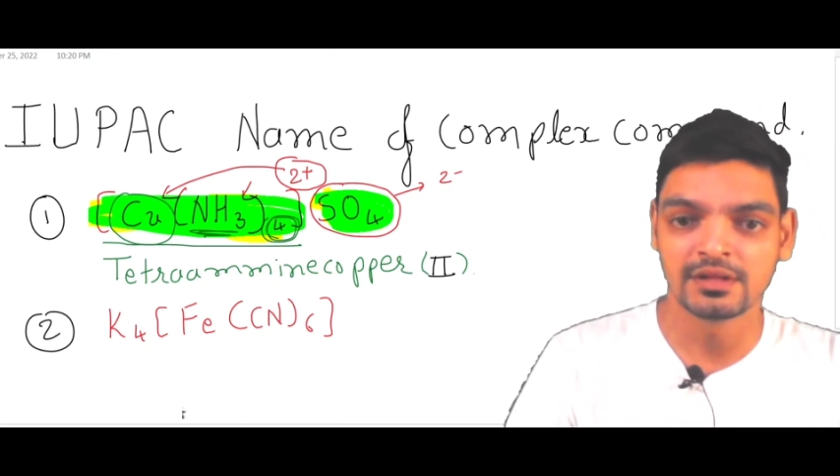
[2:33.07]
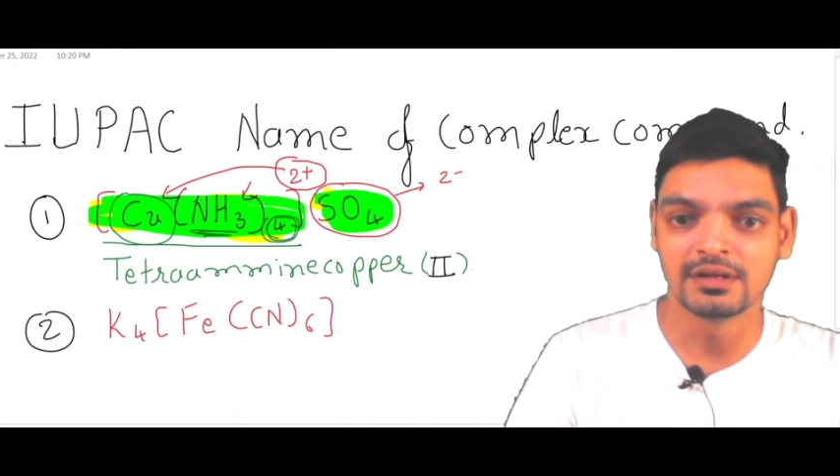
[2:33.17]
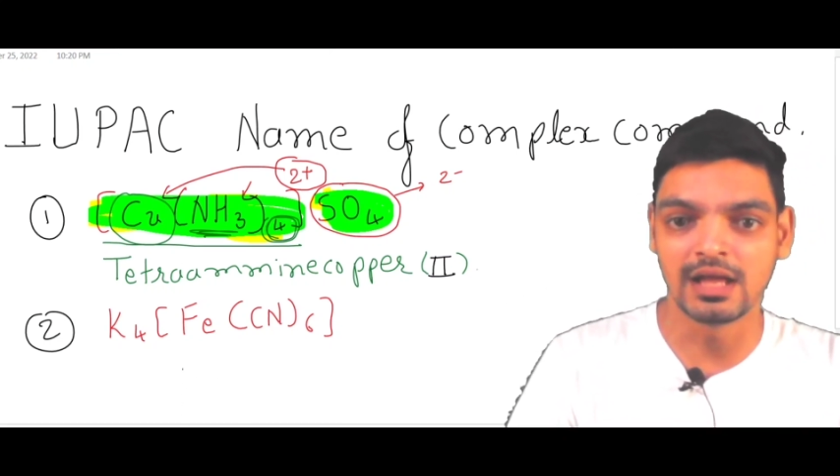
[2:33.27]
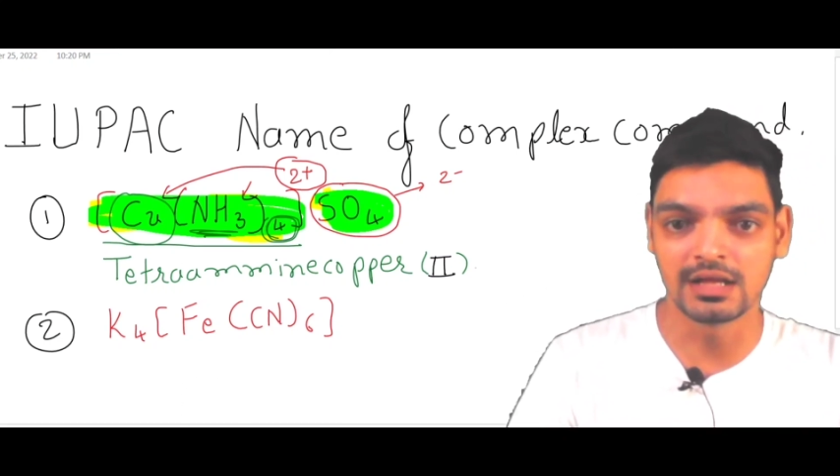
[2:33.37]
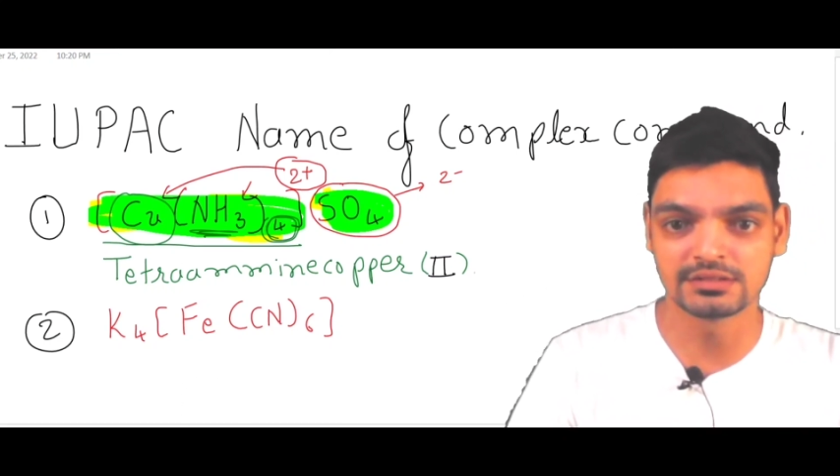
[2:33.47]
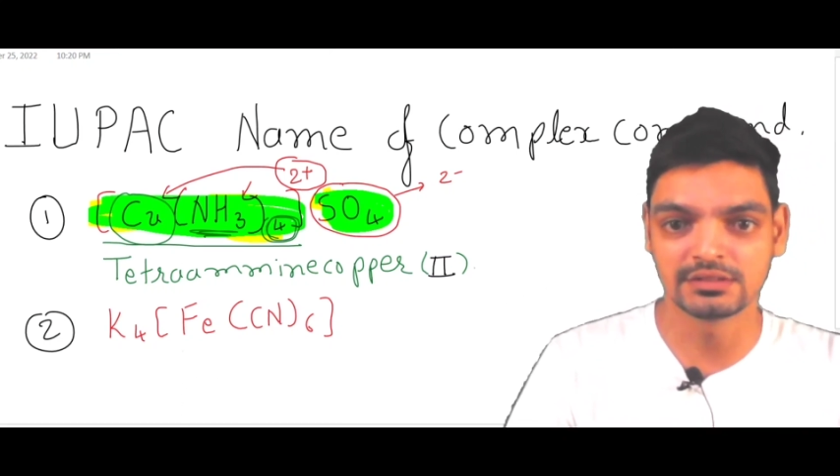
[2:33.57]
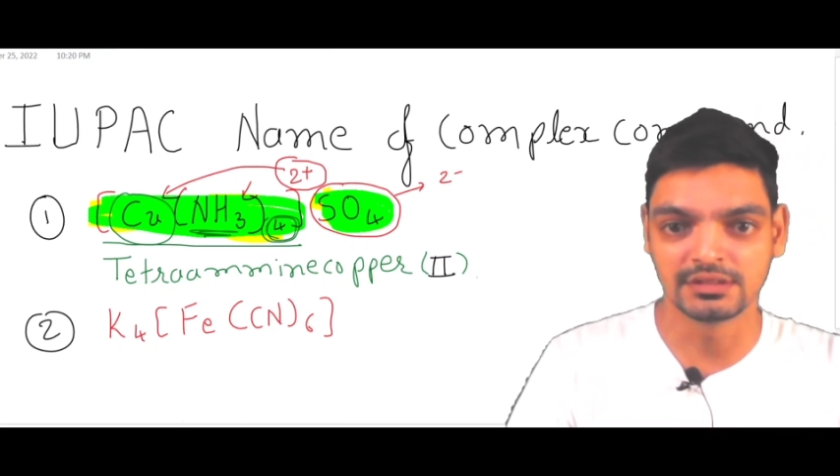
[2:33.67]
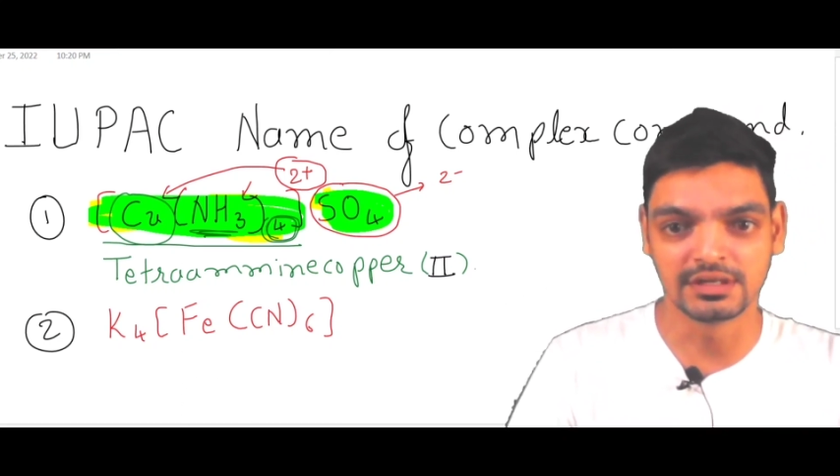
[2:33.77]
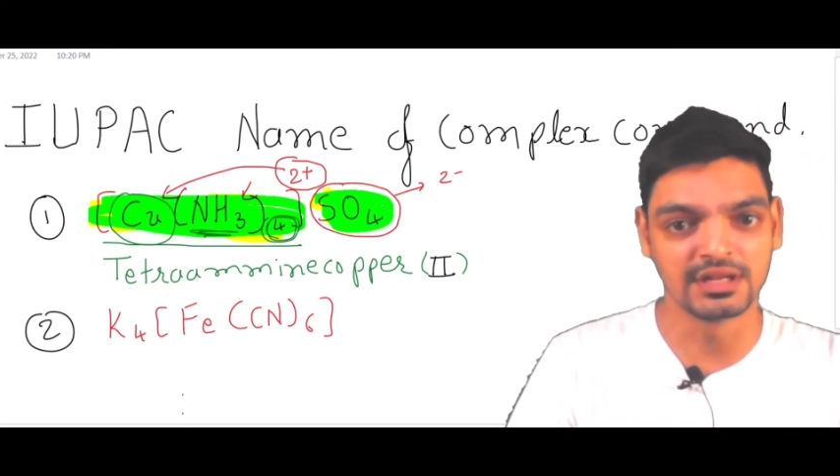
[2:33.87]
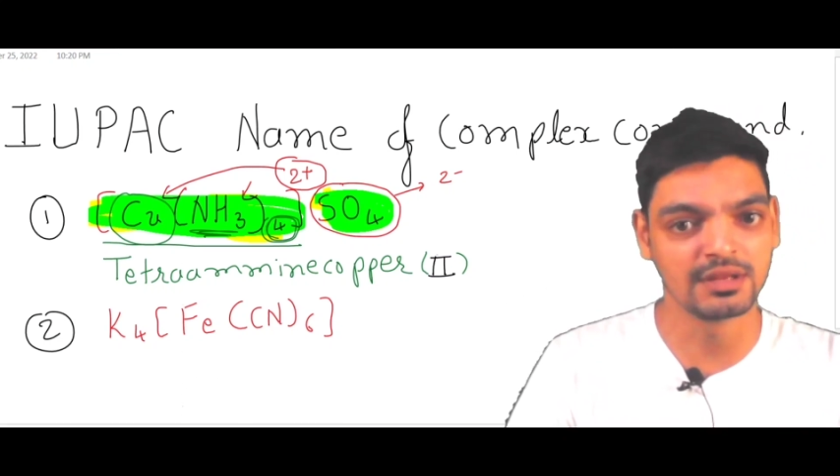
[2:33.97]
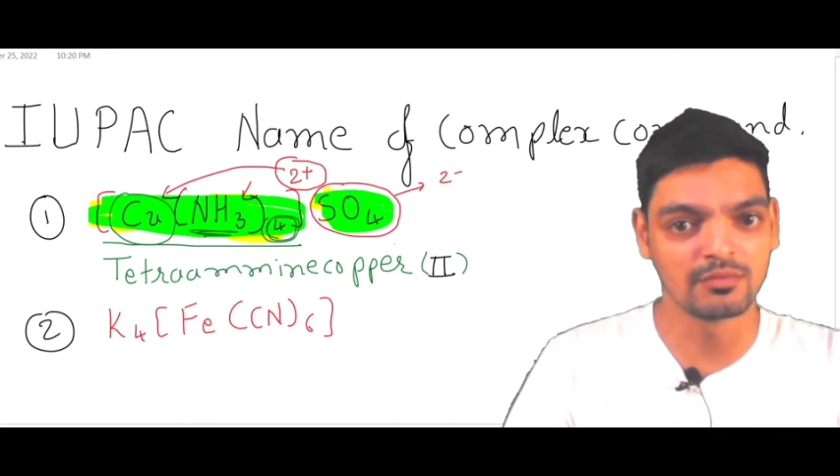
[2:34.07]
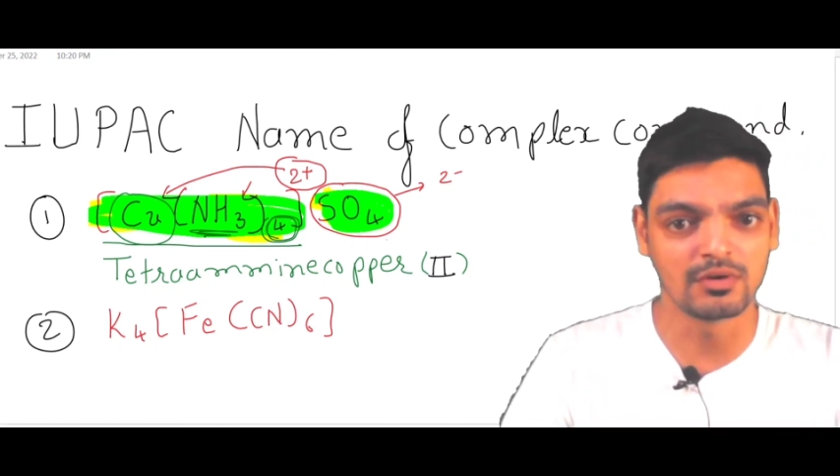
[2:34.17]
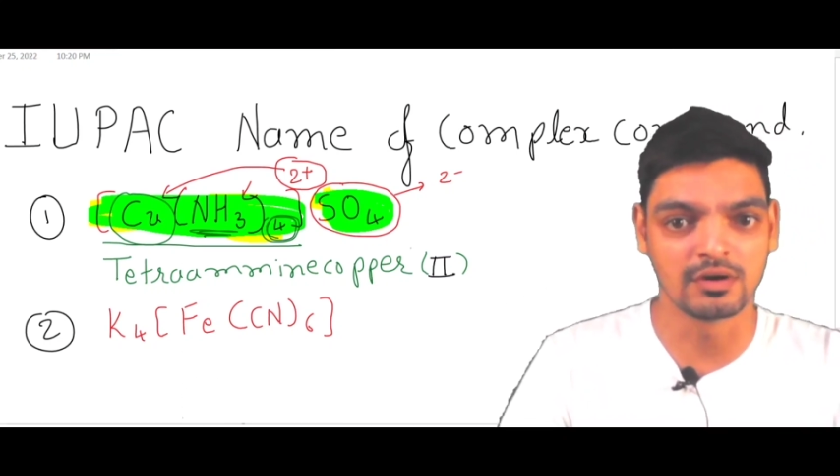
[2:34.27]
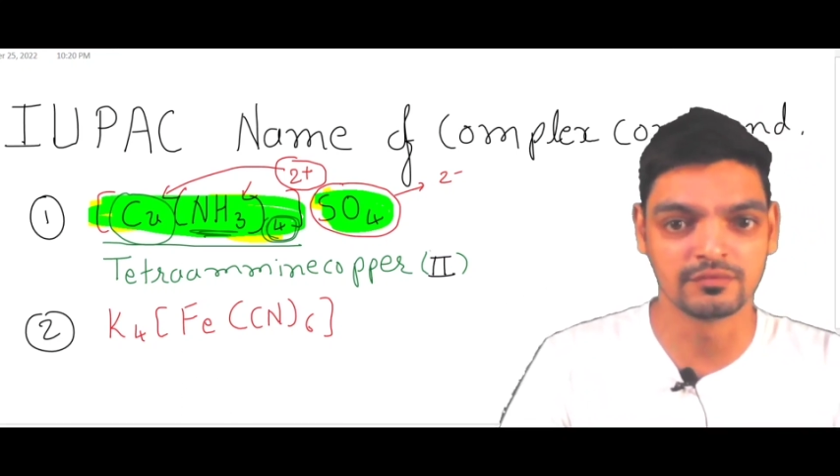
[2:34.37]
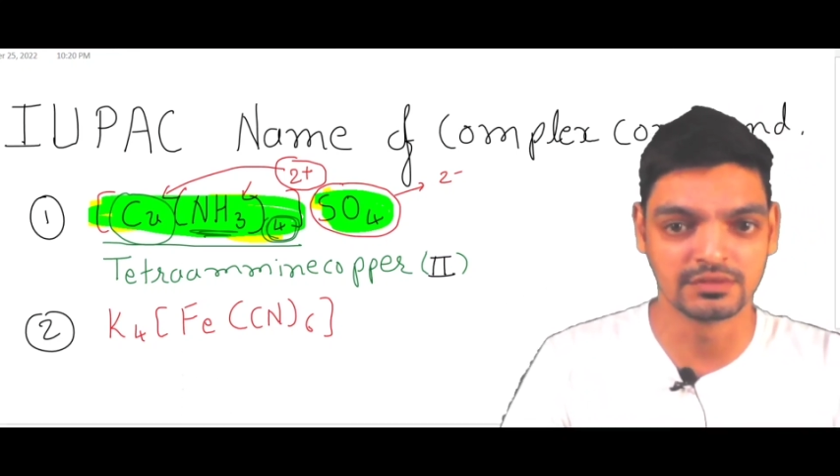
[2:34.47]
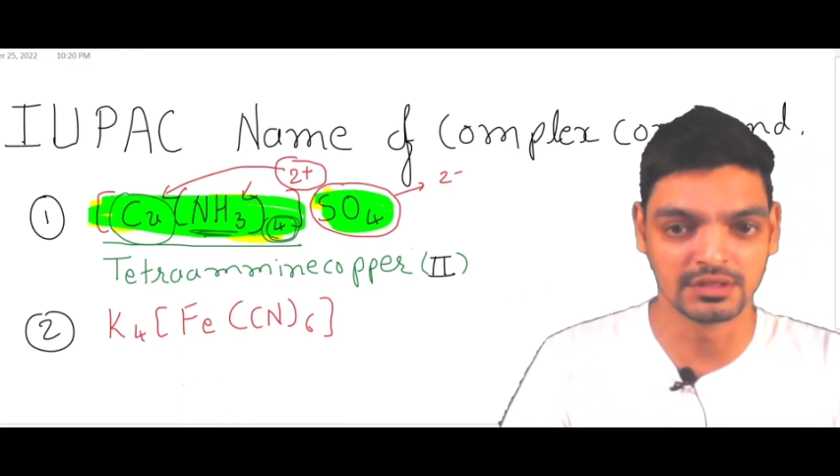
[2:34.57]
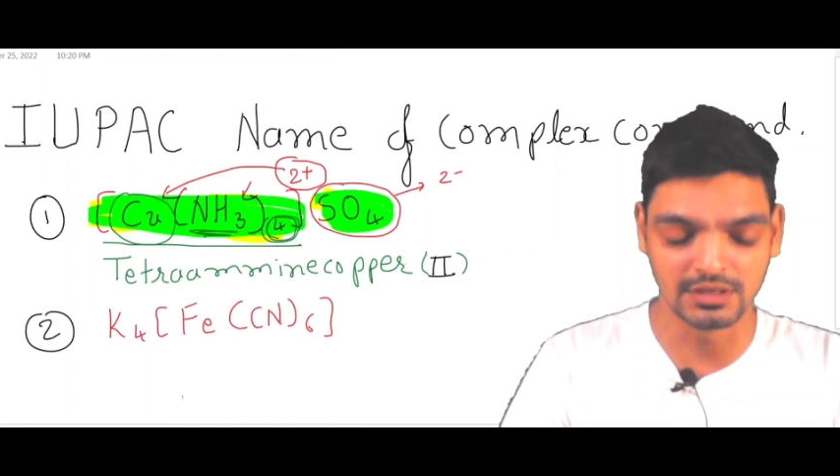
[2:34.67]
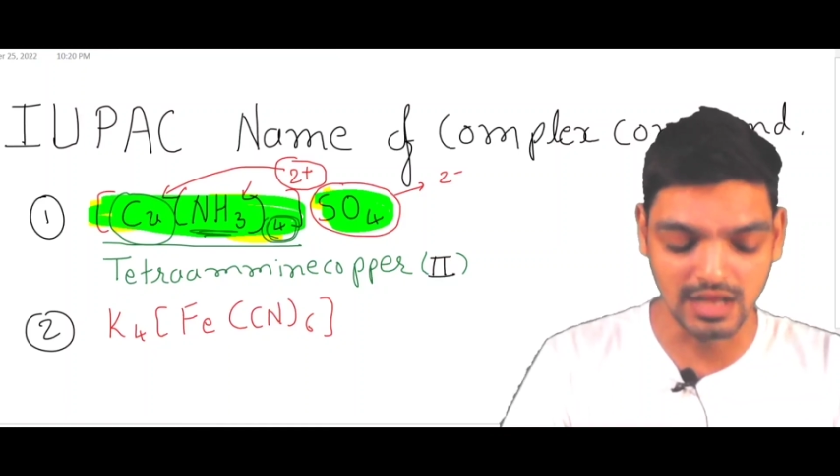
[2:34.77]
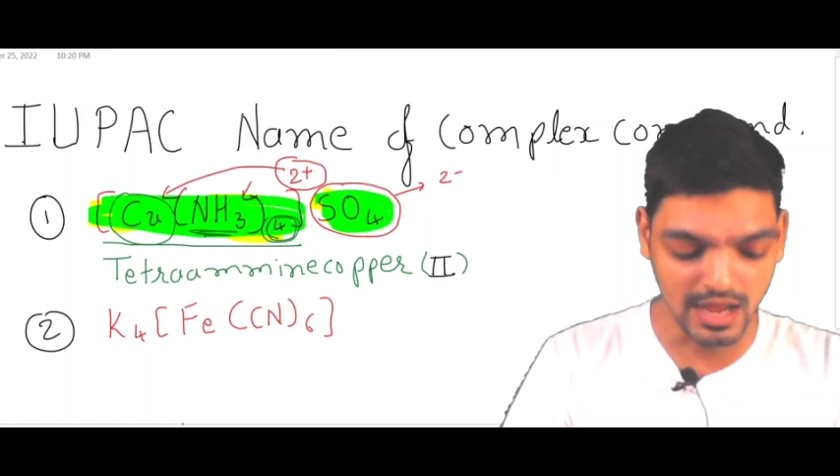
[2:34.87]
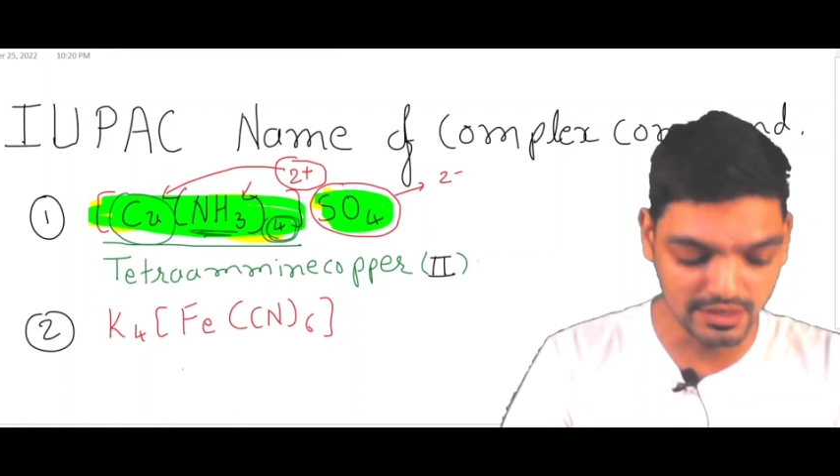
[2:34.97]
last the name of the
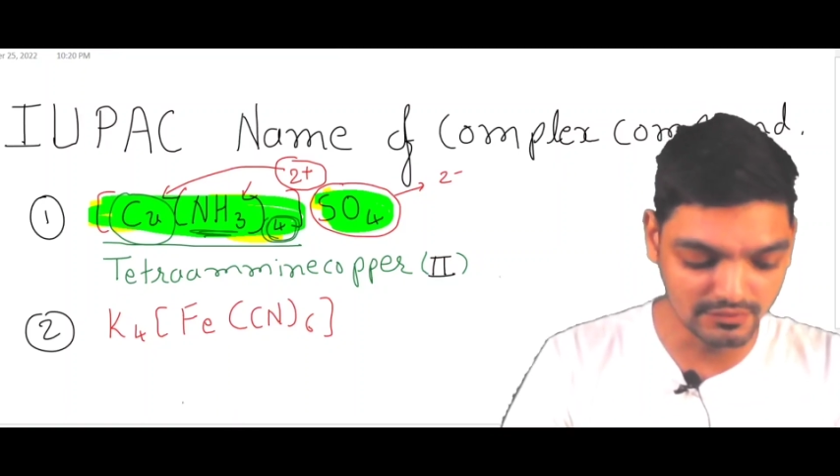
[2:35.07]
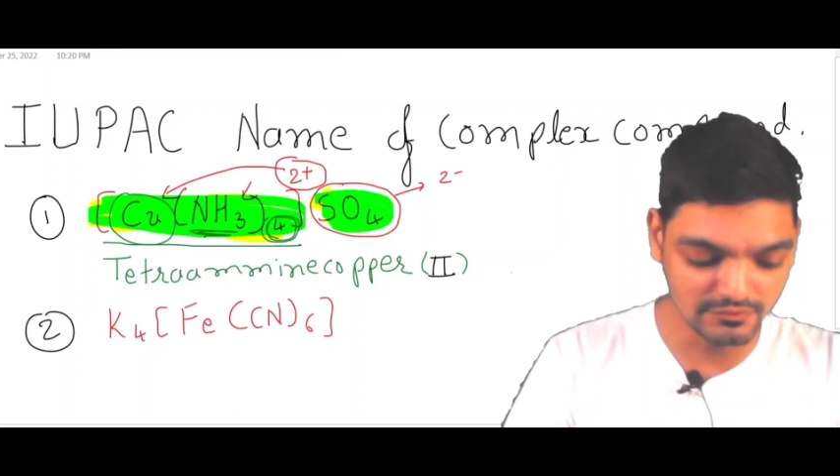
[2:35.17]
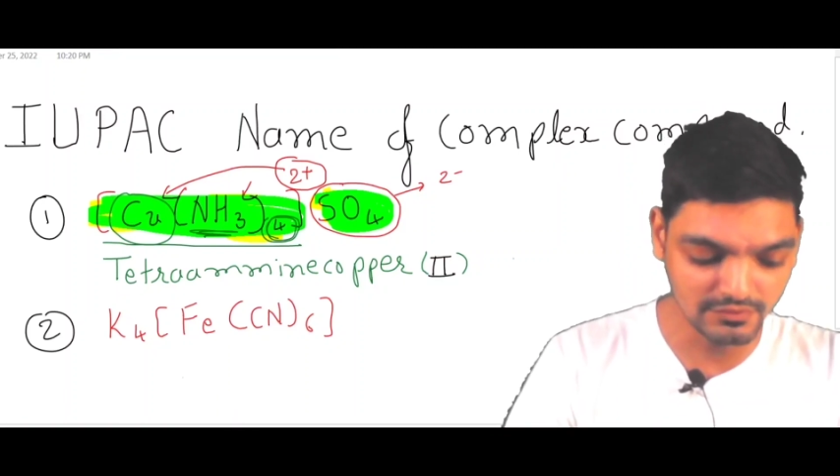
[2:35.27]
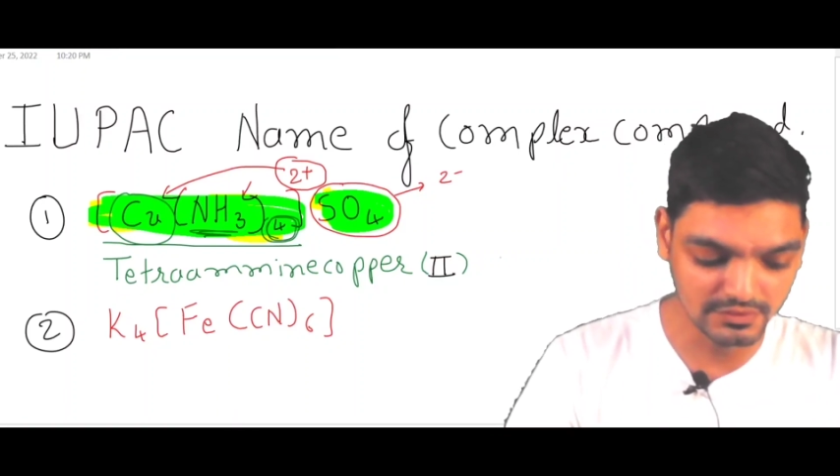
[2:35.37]
ion,